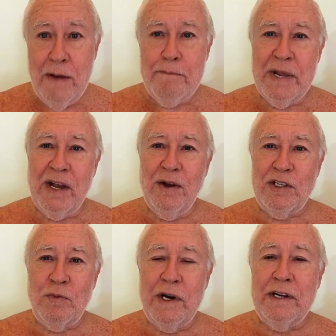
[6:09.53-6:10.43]

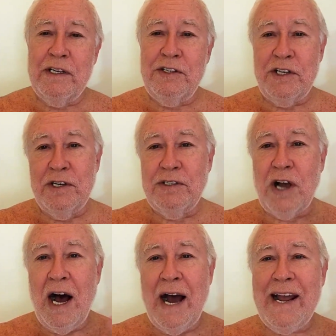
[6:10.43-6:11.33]
because one considers
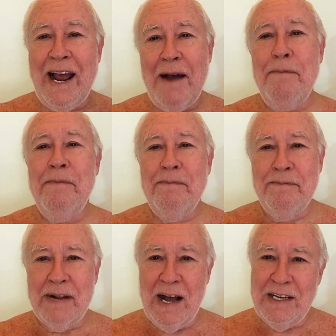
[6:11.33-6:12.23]
I am
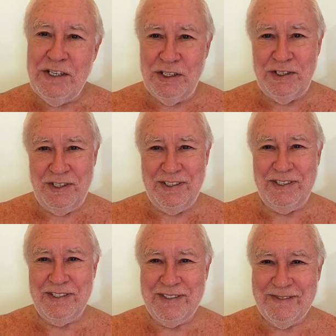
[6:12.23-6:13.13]
consciousness.